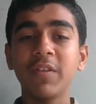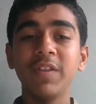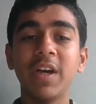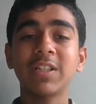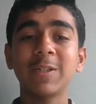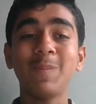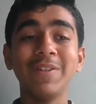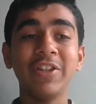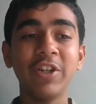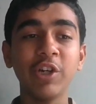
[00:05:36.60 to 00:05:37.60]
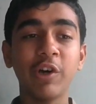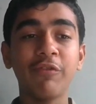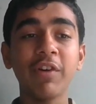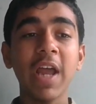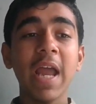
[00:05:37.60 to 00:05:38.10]
the simplicity of
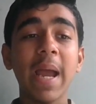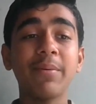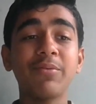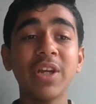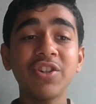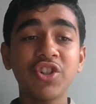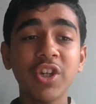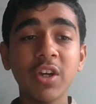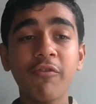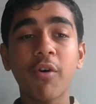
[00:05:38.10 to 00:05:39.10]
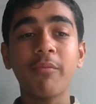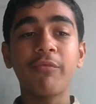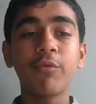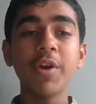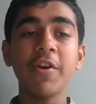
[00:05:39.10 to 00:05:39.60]
abstention from
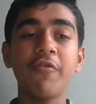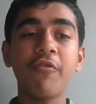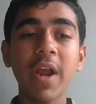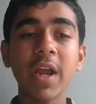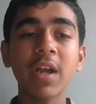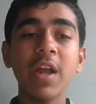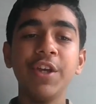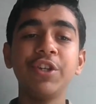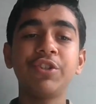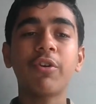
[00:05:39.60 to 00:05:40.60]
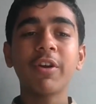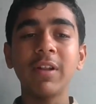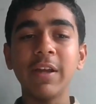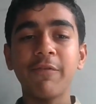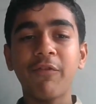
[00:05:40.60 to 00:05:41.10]
food and drink.
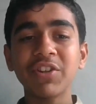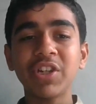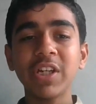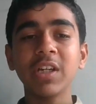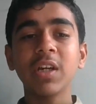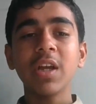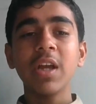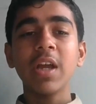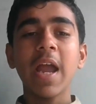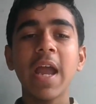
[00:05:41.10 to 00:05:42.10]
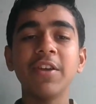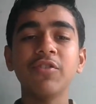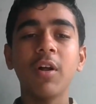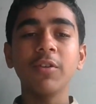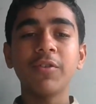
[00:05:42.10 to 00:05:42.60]
Historically, fasting has
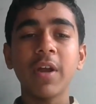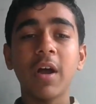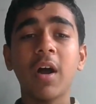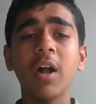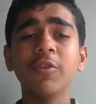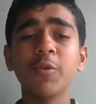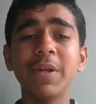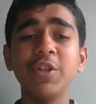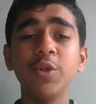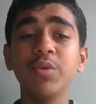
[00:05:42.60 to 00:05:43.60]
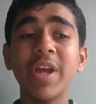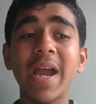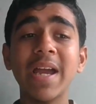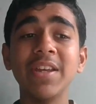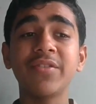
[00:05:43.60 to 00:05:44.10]
also been used
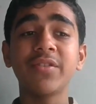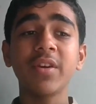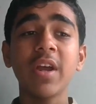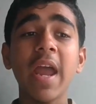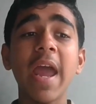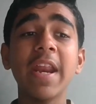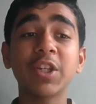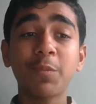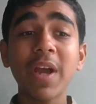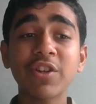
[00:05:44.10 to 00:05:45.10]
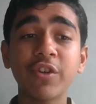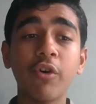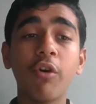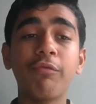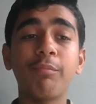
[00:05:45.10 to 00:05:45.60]
as an expression
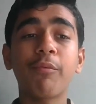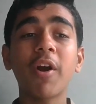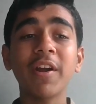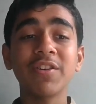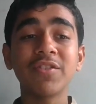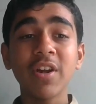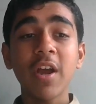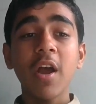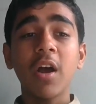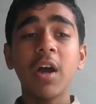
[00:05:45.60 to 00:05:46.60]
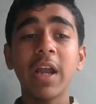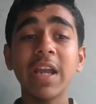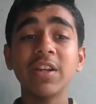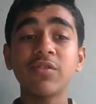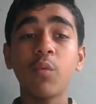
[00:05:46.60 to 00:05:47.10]
of protest
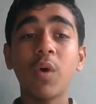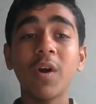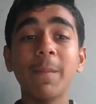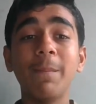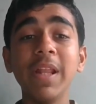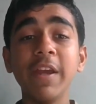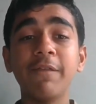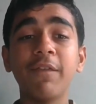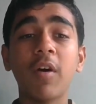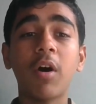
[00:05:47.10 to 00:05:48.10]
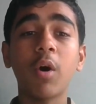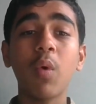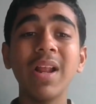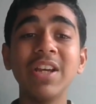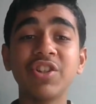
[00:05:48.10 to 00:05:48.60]
against what they believe are
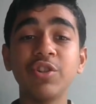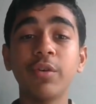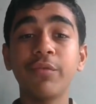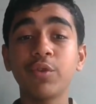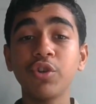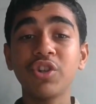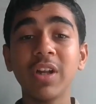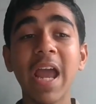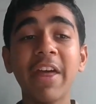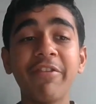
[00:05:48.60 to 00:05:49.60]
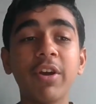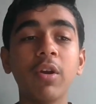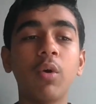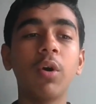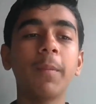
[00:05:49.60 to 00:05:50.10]
violations of social,
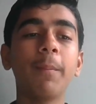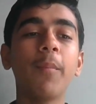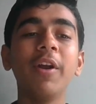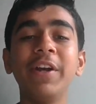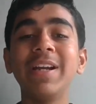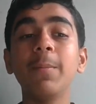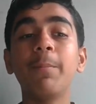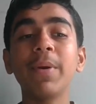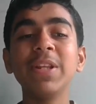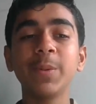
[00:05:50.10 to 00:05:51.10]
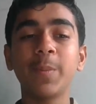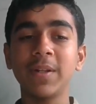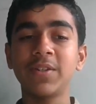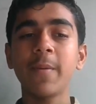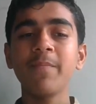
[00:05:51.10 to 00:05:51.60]
ethical, or political principles.